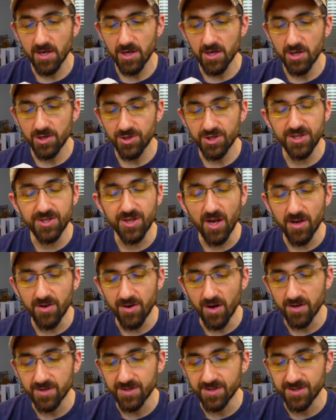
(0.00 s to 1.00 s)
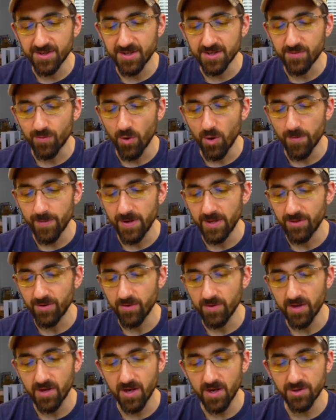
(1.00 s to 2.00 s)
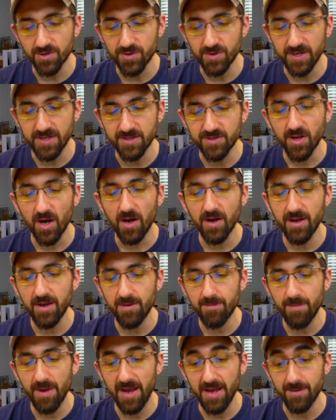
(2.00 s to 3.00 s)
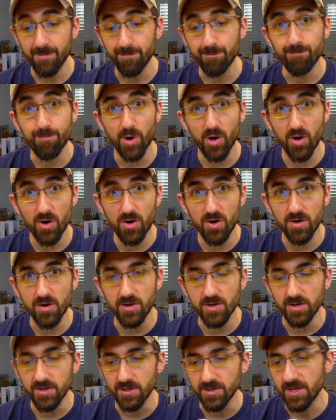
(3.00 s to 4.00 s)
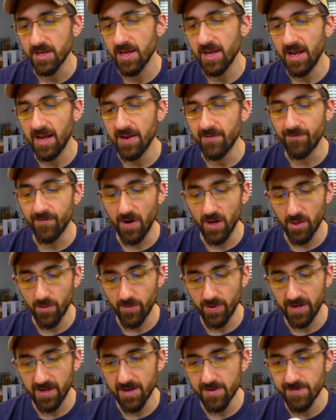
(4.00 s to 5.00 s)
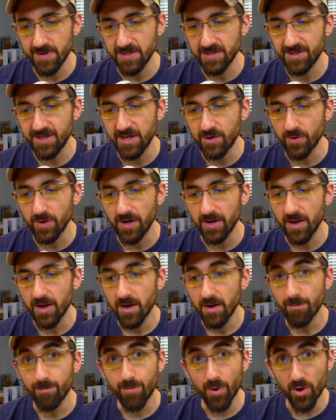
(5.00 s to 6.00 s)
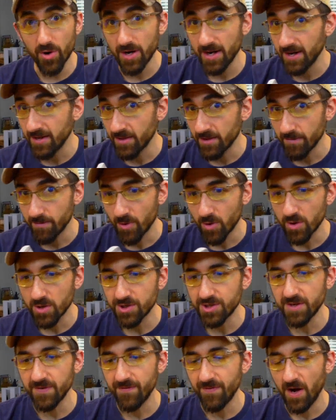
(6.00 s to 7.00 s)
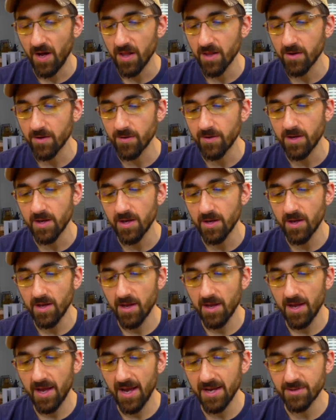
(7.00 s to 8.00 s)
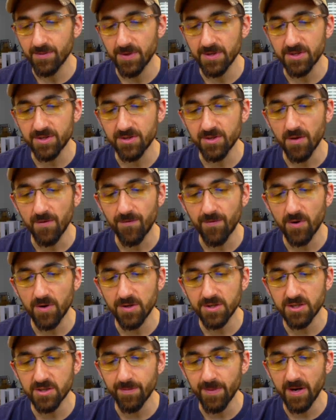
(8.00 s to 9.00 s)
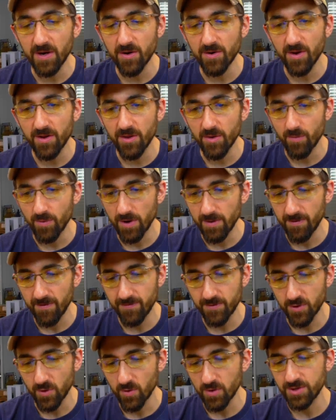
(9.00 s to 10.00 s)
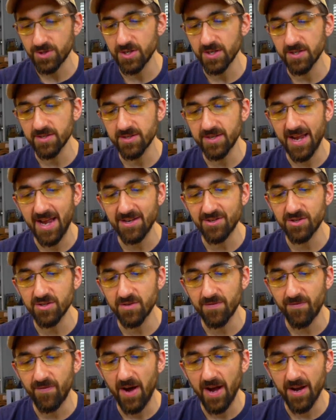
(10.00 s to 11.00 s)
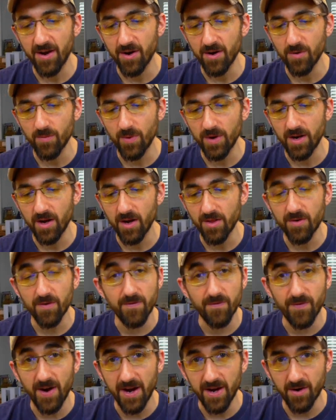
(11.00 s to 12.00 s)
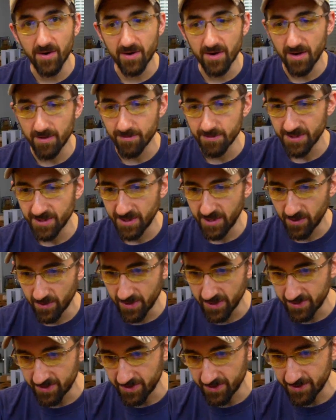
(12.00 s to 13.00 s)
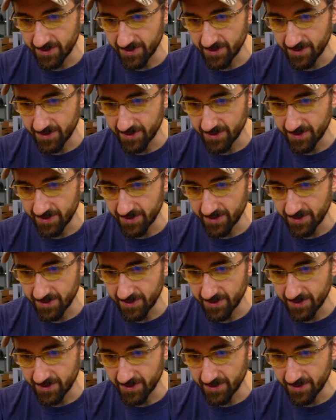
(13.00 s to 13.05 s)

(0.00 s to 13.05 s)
She saw Narcissus roaming through the country, saw him, and burned and following him in secret, burning the more she followed, as when sulfur smeared on the rim of torches catches fire when other fire comes near it.